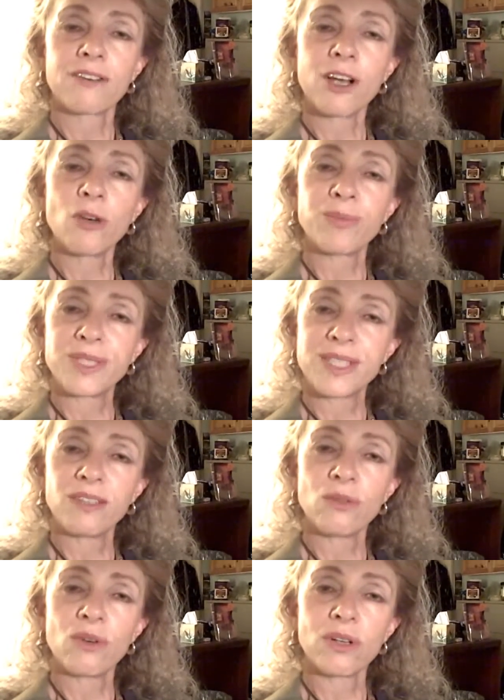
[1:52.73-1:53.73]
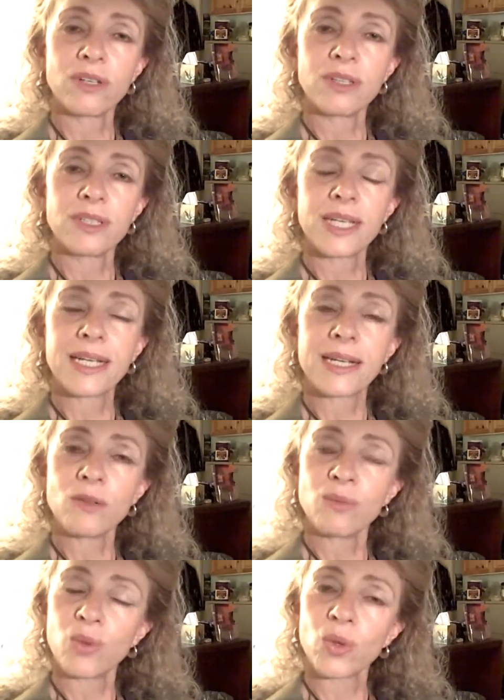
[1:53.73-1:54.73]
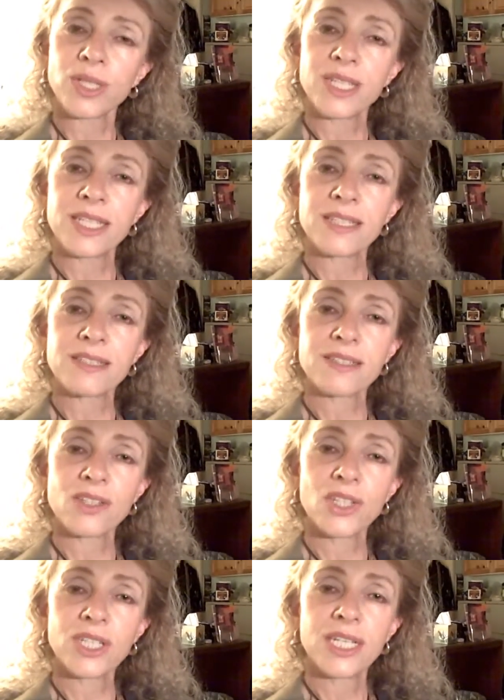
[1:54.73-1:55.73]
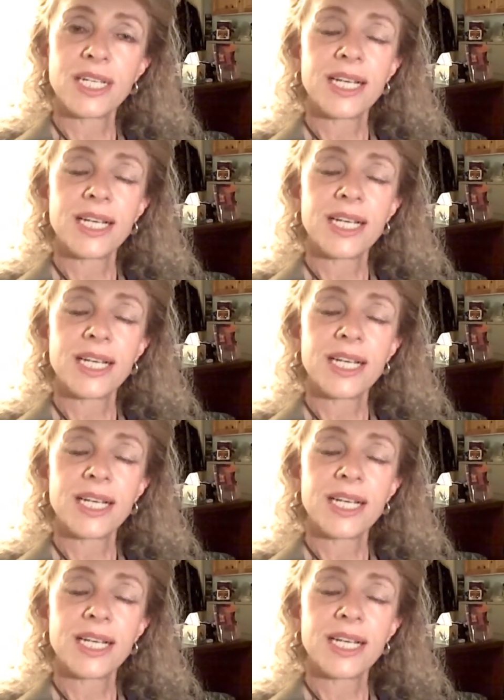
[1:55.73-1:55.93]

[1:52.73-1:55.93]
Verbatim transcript: of how busy you are and how important things are